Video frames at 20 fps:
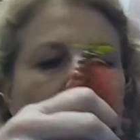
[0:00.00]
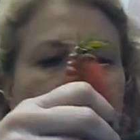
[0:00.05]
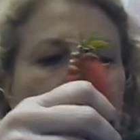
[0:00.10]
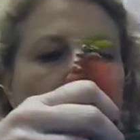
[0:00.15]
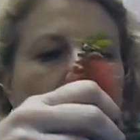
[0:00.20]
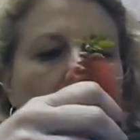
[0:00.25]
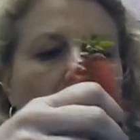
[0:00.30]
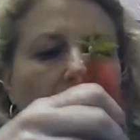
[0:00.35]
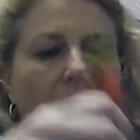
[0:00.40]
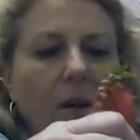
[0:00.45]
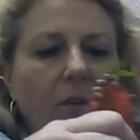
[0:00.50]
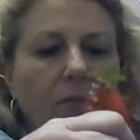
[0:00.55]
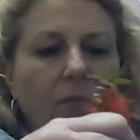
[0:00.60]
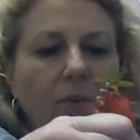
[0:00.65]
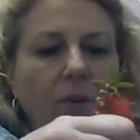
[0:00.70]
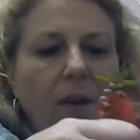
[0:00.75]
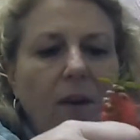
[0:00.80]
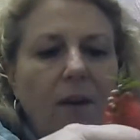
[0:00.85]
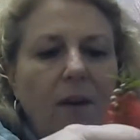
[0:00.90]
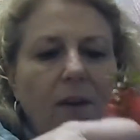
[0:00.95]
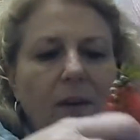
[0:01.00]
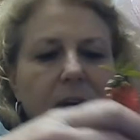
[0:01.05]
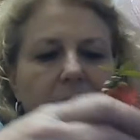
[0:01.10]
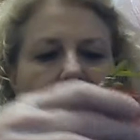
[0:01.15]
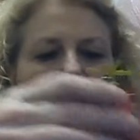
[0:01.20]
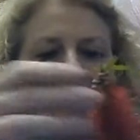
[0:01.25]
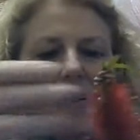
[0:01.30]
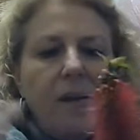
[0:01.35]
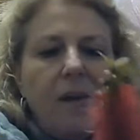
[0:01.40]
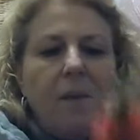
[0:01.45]
the offering
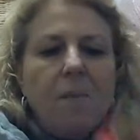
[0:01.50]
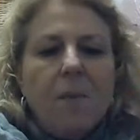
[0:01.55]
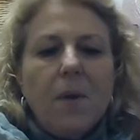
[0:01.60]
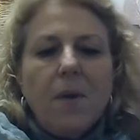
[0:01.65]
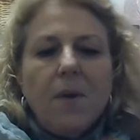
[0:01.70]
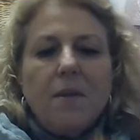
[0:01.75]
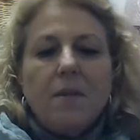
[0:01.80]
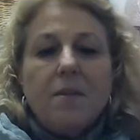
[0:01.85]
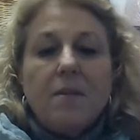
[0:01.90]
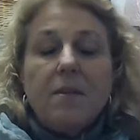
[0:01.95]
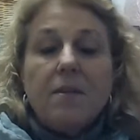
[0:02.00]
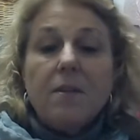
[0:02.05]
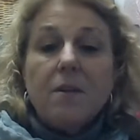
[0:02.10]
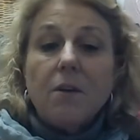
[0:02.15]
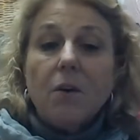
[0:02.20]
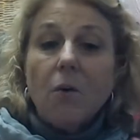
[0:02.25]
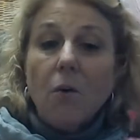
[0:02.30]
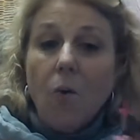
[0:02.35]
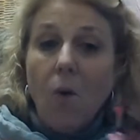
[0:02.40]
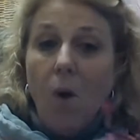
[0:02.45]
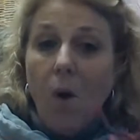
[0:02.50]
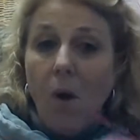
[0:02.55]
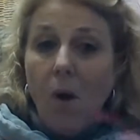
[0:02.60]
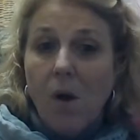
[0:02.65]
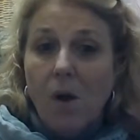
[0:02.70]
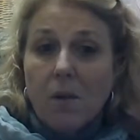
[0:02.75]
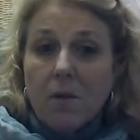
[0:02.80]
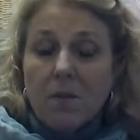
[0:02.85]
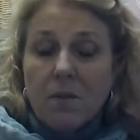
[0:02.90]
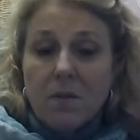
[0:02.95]
because the
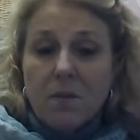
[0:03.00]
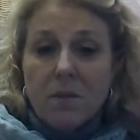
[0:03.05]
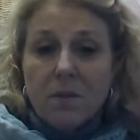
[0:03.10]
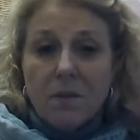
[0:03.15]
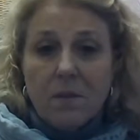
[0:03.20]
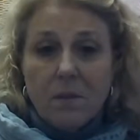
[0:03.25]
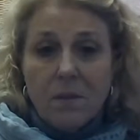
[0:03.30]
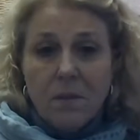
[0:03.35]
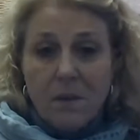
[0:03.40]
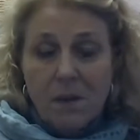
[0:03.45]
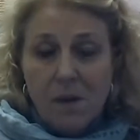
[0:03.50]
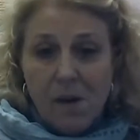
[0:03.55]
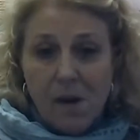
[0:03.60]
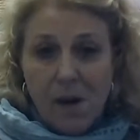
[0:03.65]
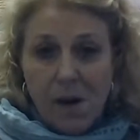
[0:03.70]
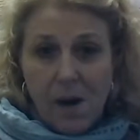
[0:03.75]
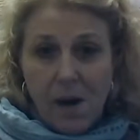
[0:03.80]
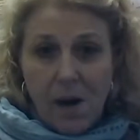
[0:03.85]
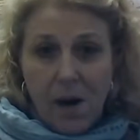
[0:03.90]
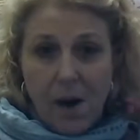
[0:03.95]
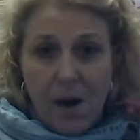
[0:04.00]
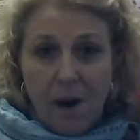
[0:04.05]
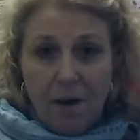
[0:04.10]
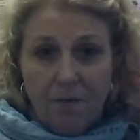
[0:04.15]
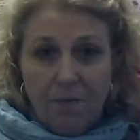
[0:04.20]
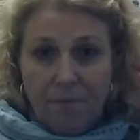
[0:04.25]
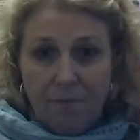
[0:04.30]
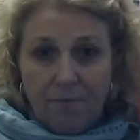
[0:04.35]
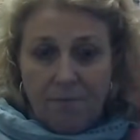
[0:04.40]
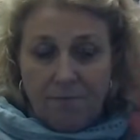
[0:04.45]
cross, our
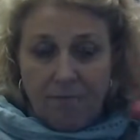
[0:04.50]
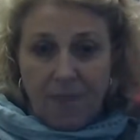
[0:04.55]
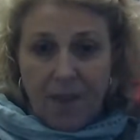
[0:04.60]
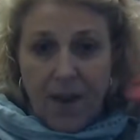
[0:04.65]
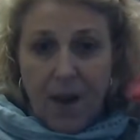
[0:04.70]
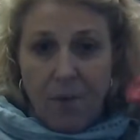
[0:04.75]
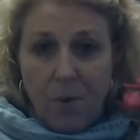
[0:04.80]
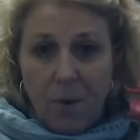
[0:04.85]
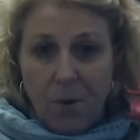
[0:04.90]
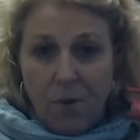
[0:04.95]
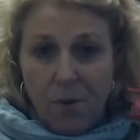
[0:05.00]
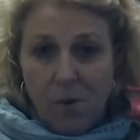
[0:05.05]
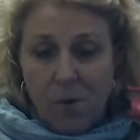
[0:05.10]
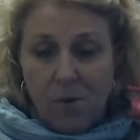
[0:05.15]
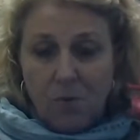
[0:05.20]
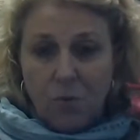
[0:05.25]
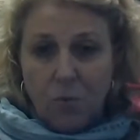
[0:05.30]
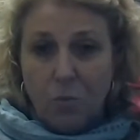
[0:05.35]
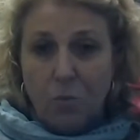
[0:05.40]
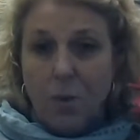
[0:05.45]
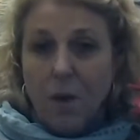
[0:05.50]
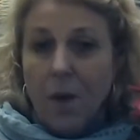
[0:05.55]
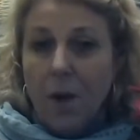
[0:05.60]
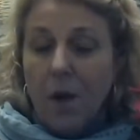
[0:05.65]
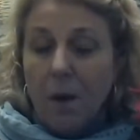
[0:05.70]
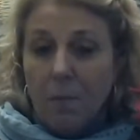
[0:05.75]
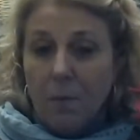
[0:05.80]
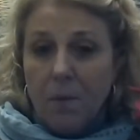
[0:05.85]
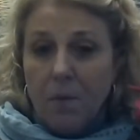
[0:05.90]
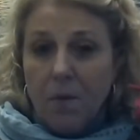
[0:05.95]
flower cross, will be
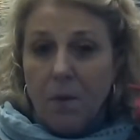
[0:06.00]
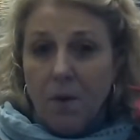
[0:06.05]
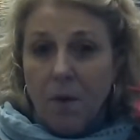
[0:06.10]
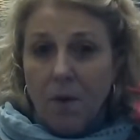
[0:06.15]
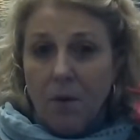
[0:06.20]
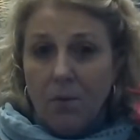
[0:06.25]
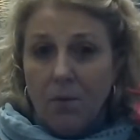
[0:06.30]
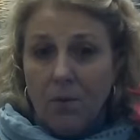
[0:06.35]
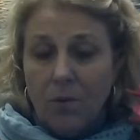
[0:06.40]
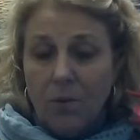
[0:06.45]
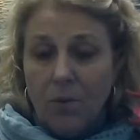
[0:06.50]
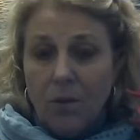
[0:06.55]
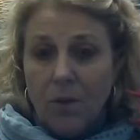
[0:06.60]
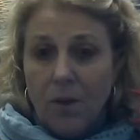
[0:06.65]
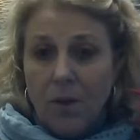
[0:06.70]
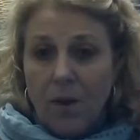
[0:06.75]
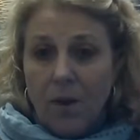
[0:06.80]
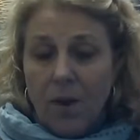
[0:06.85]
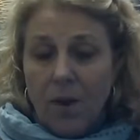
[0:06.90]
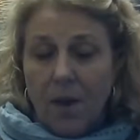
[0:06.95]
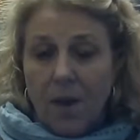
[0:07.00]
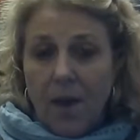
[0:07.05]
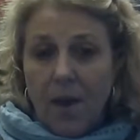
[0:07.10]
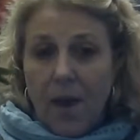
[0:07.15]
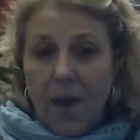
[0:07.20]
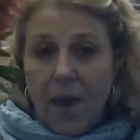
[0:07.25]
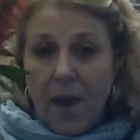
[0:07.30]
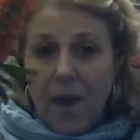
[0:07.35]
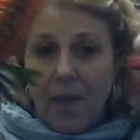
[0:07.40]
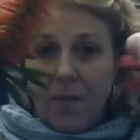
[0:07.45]
up on the altar
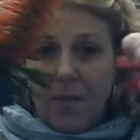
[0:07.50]
and